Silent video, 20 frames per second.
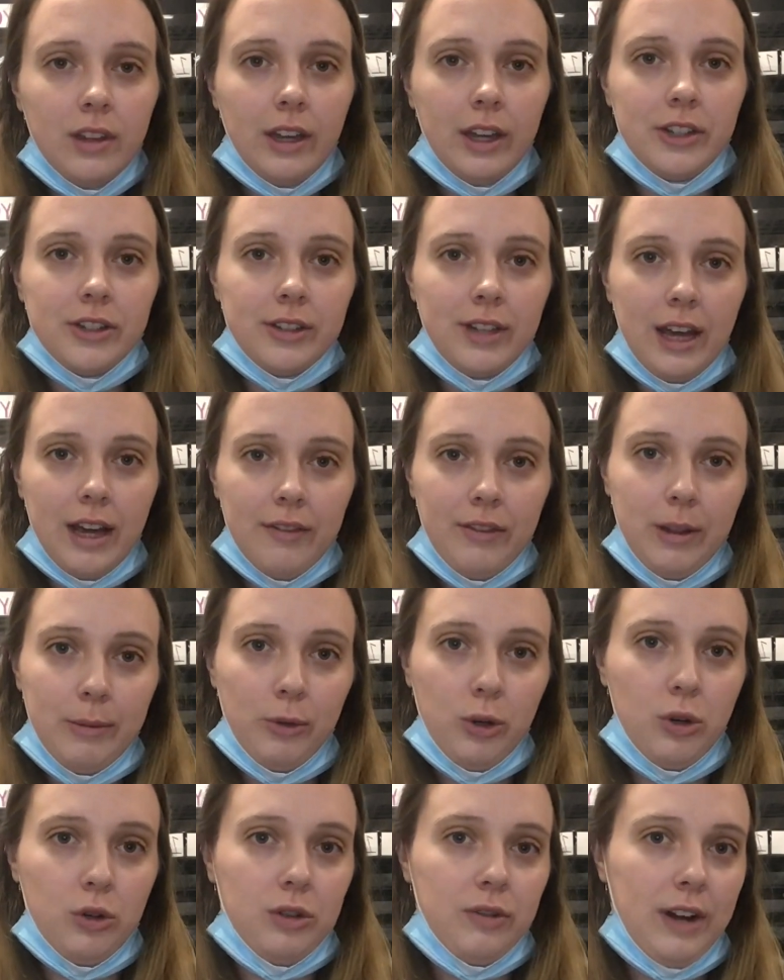I just have
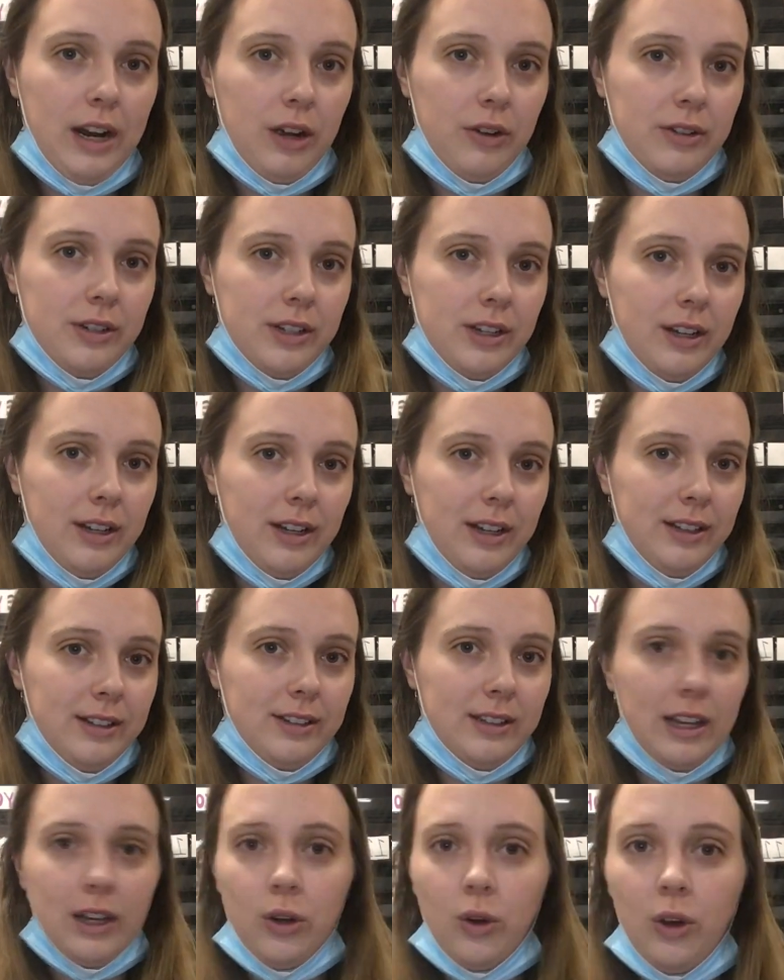them go around and
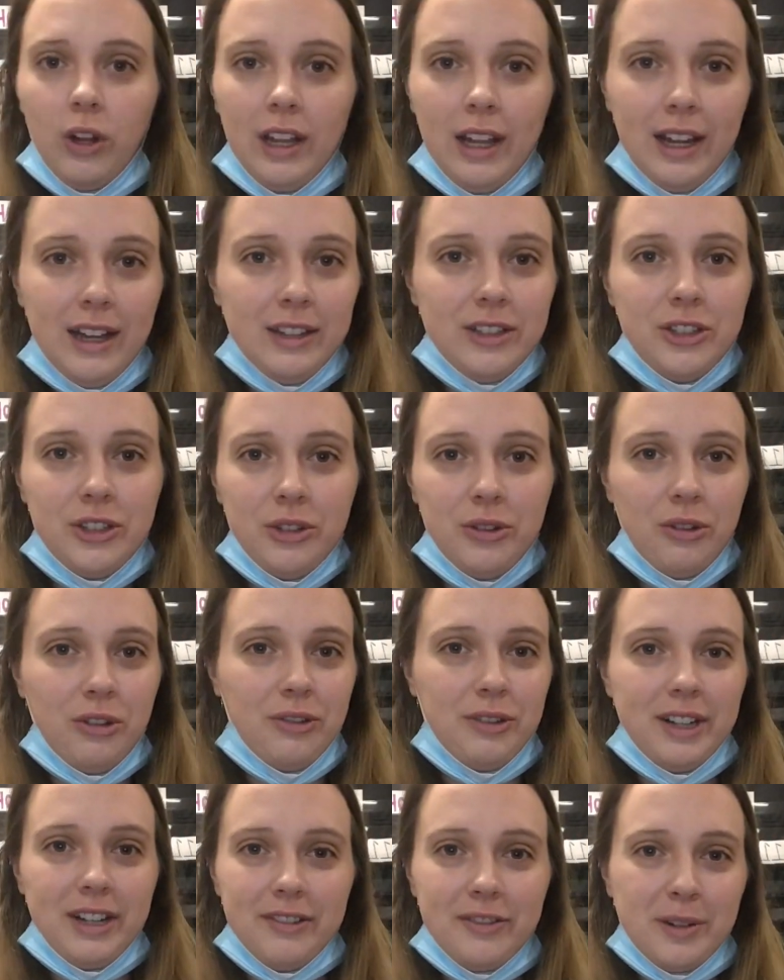say hola to
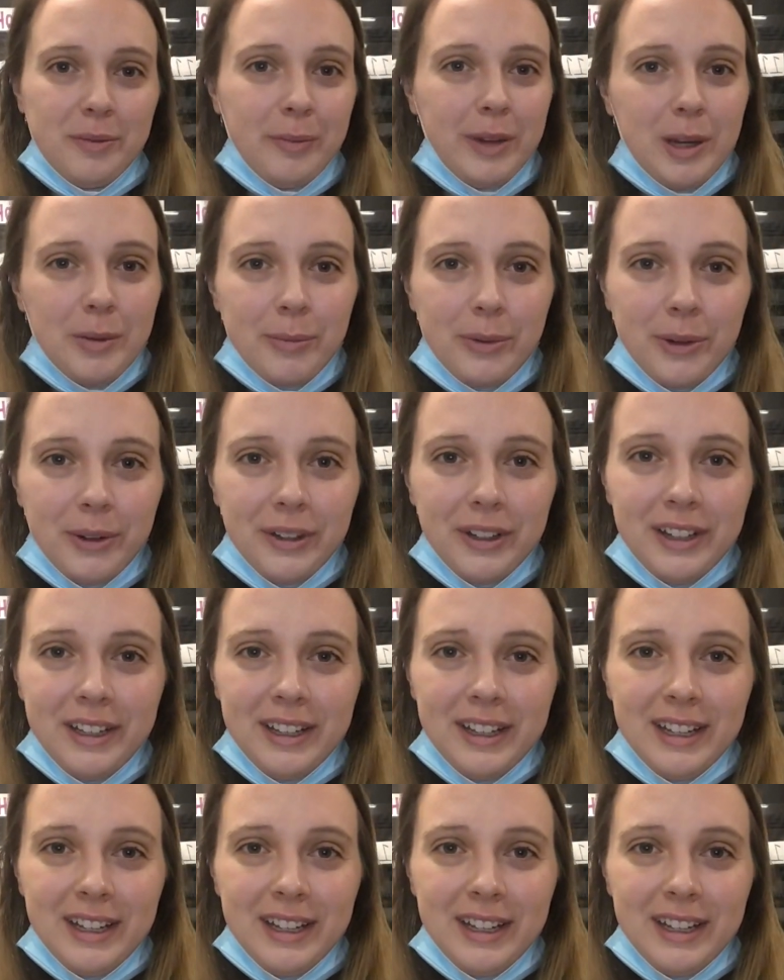3 different people.